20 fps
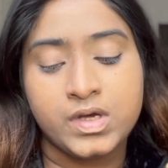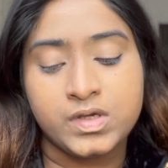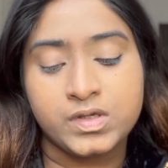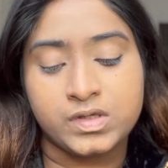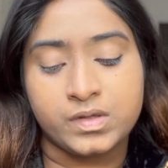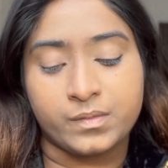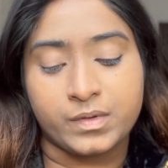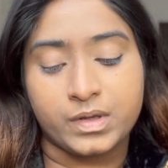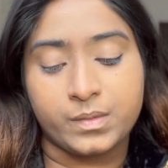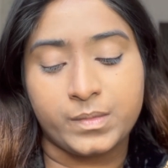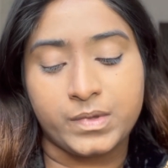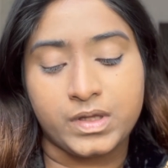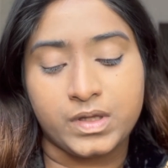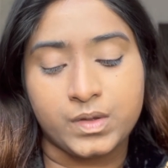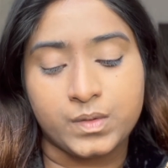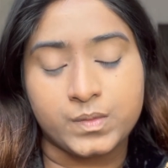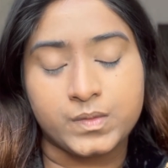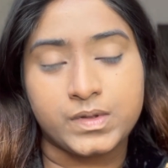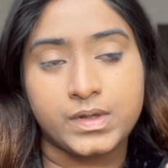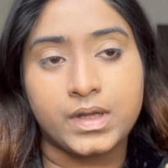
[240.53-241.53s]
So I'm going to be
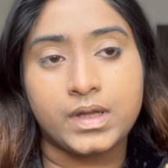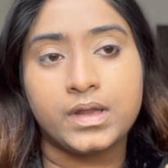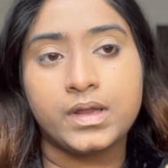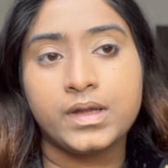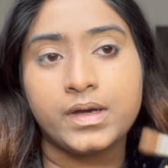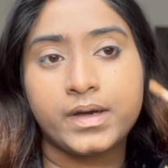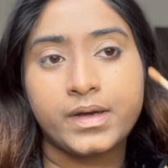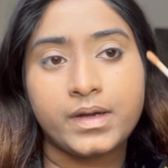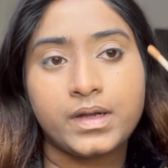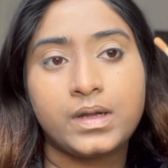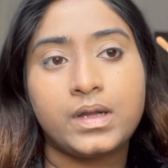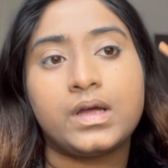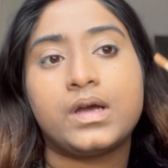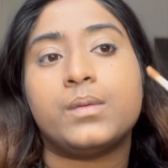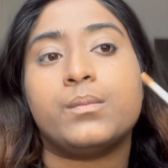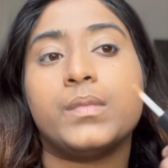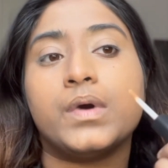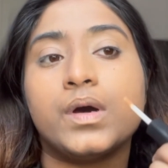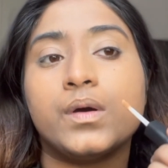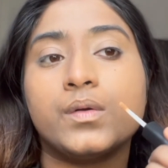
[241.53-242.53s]
using a little
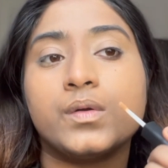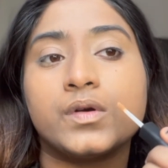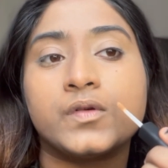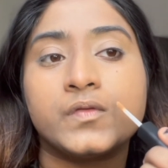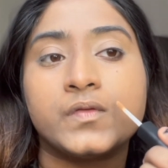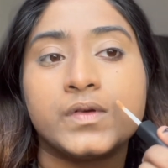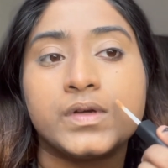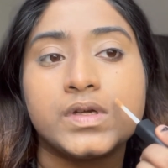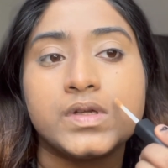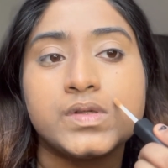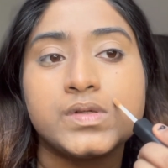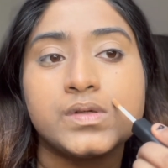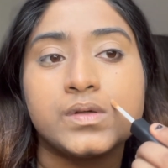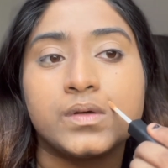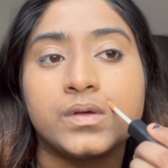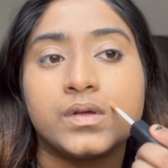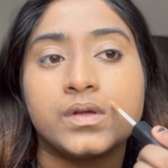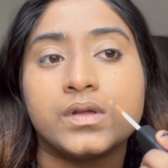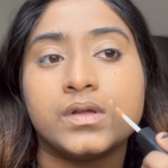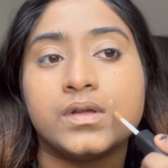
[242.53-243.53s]
amount of it
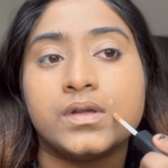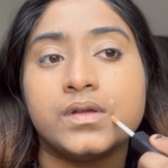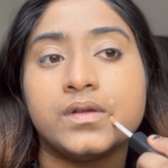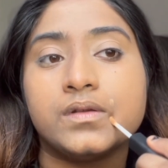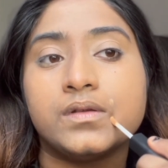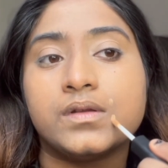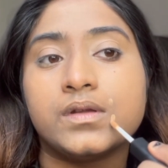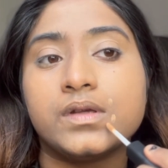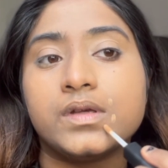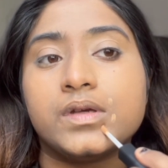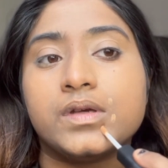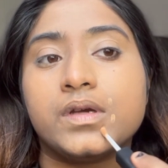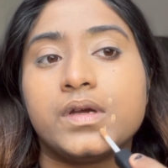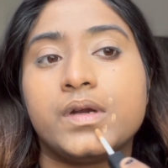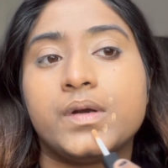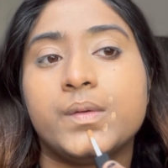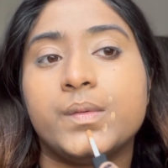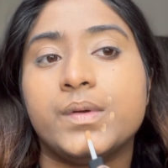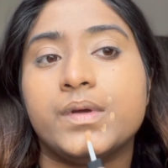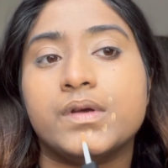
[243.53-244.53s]
on these
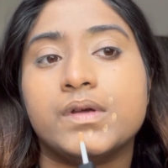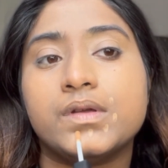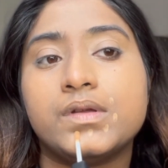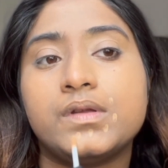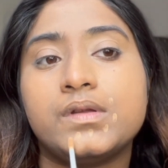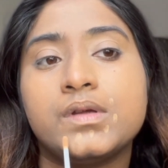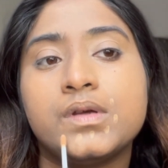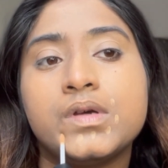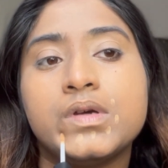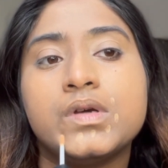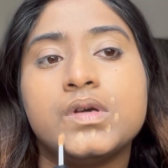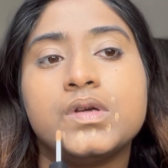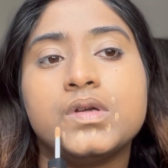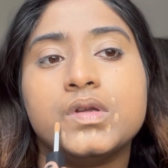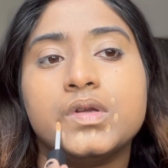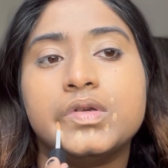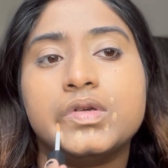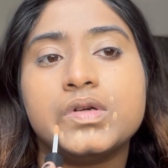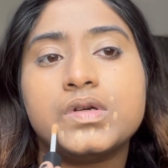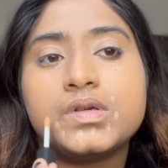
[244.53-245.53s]
areas
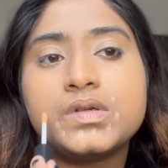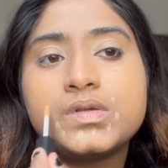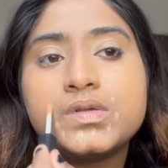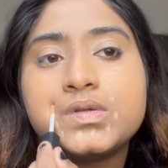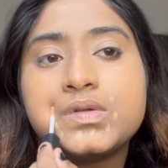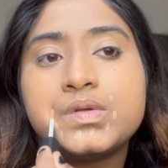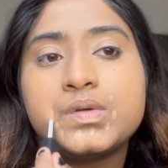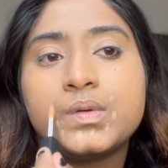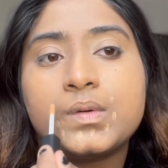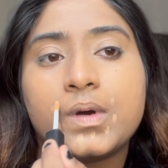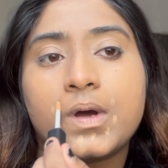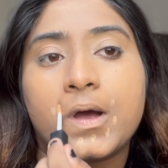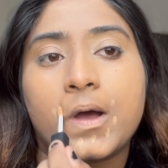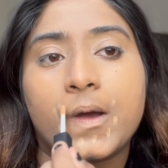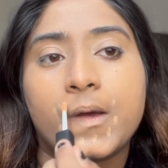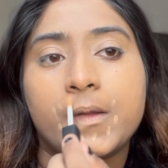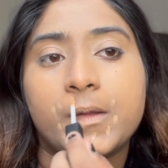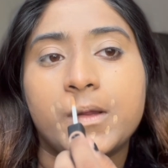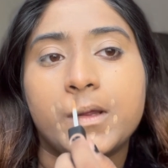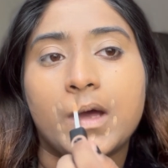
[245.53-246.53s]
just to
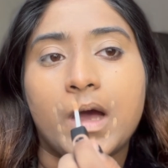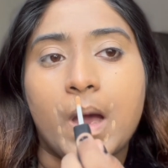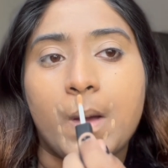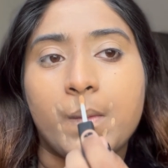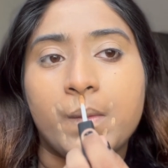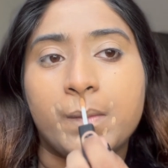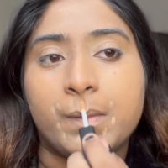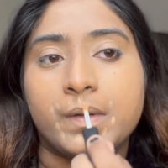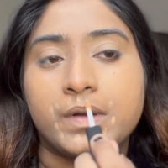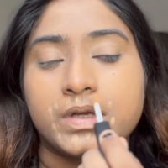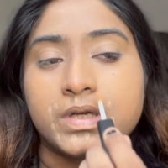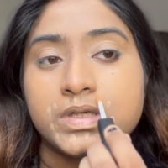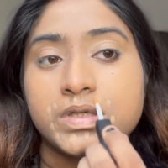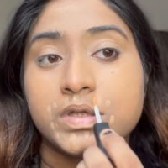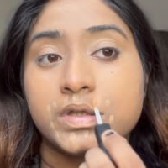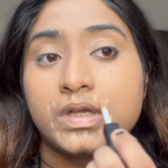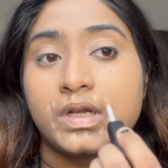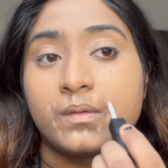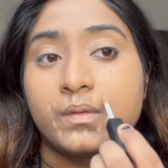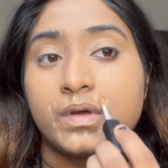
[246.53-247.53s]
hide the hyperpigmentation.
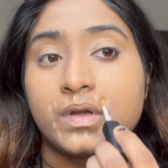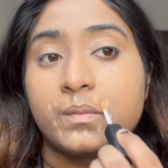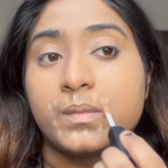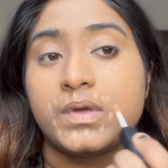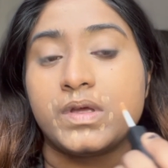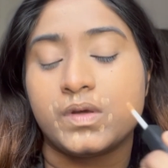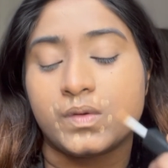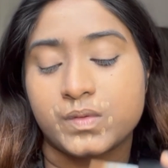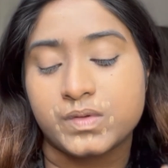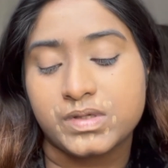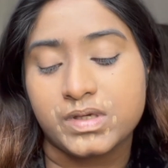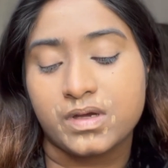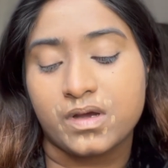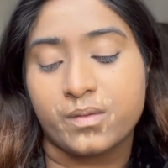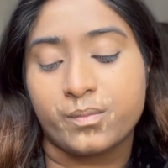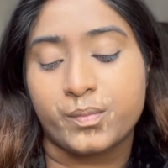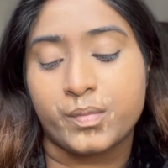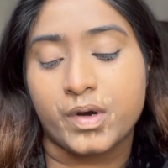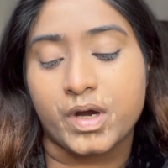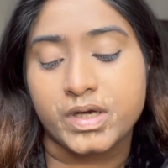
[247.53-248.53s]
Then I'm going to be using a
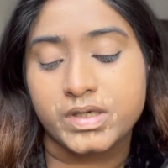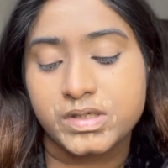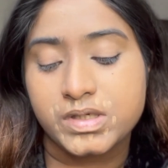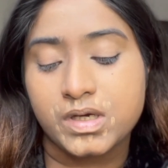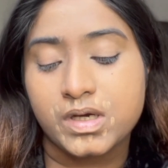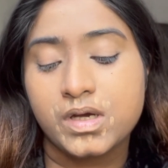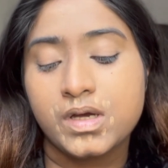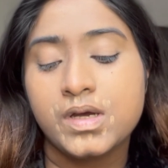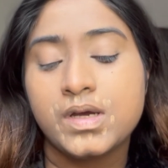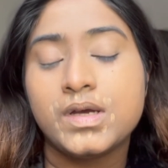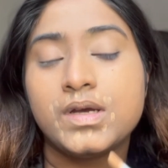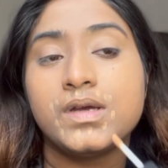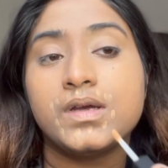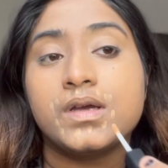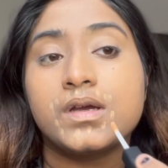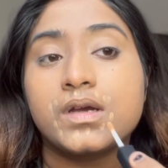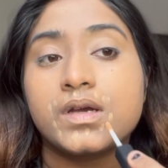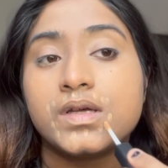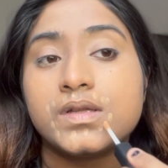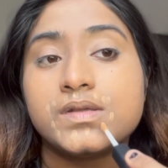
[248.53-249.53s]
brighter
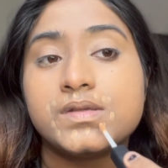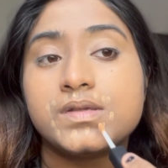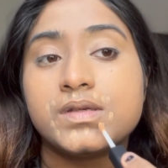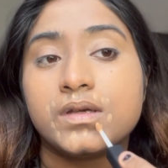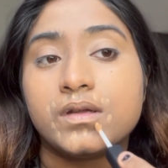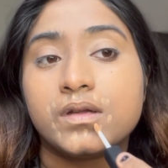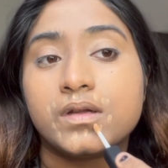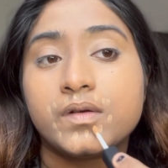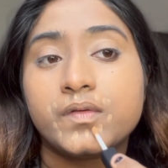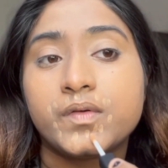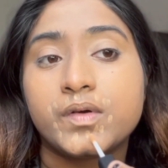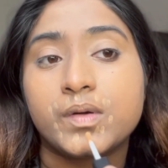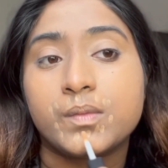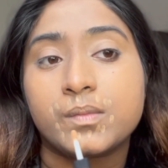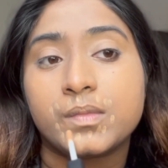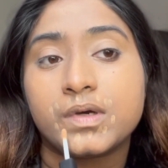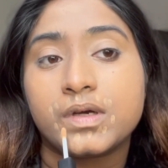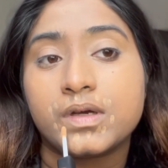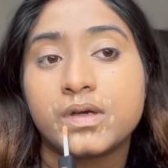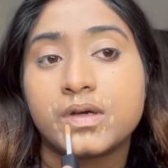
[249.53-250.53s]
concealer for
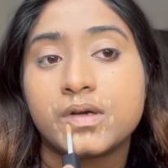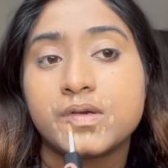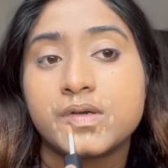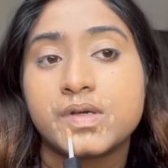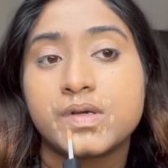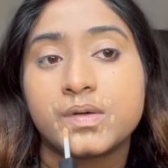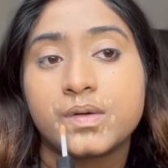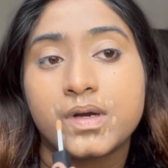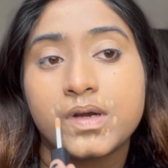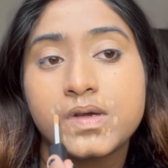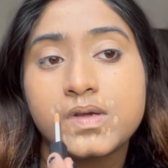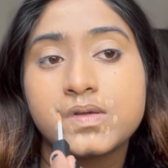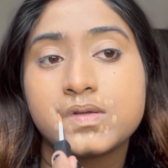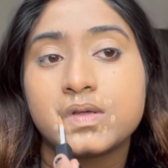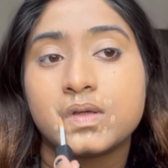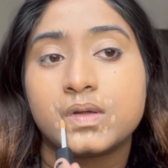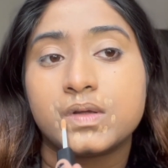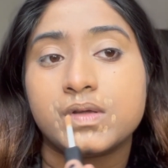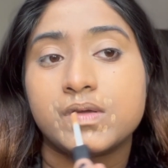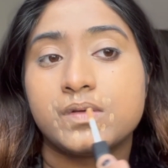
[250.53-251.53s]
my under eyes
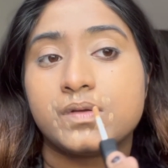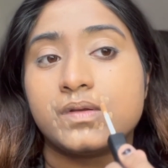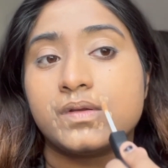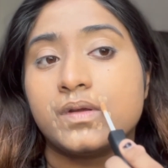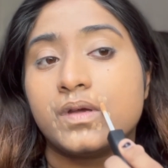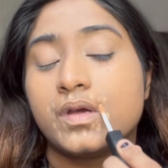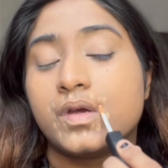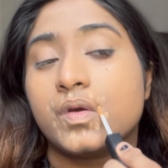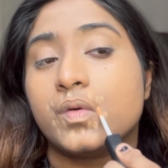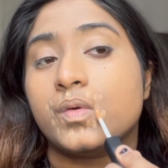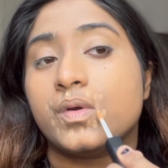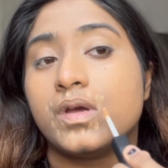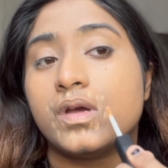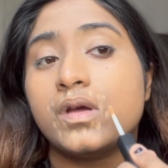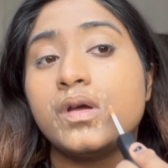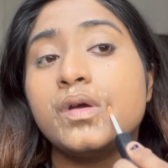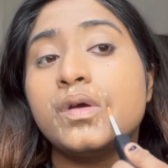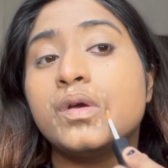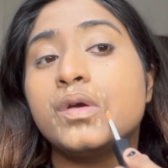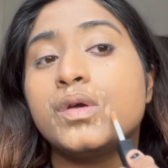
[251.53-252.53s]
in this area
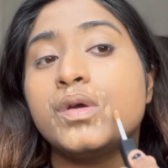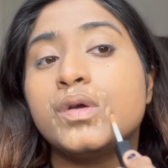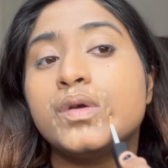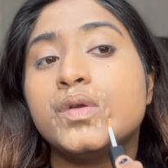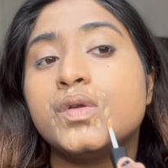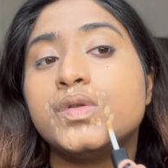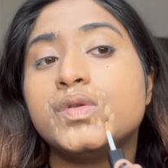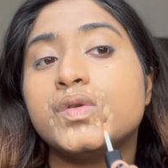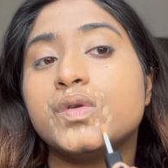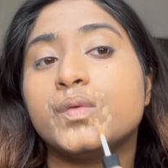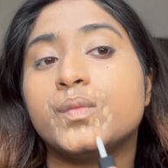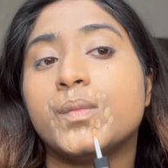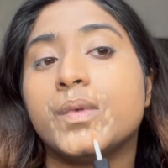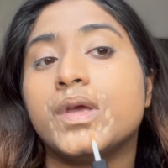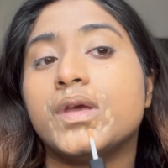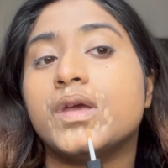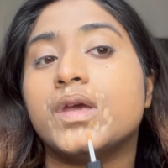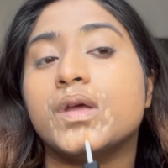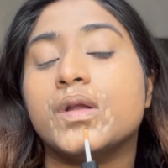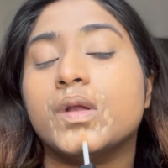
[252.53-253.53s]
to
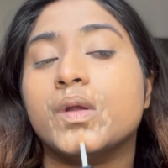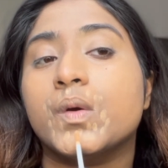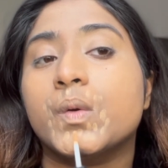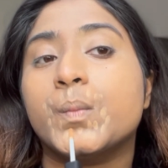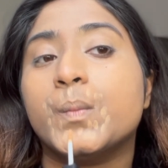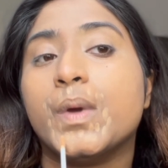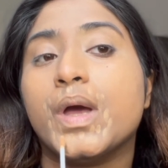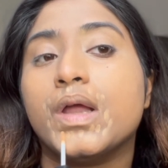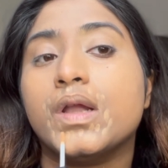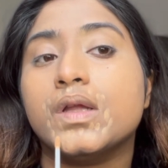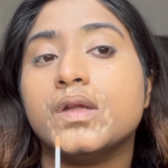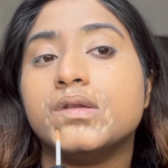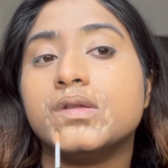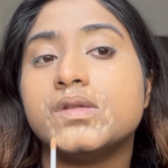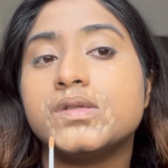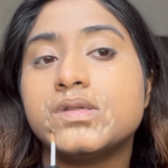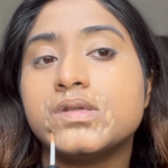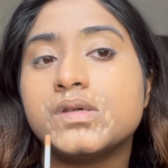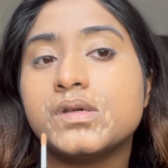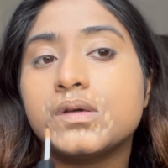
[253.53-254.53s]
make it look
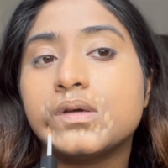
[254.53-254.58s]
balanced.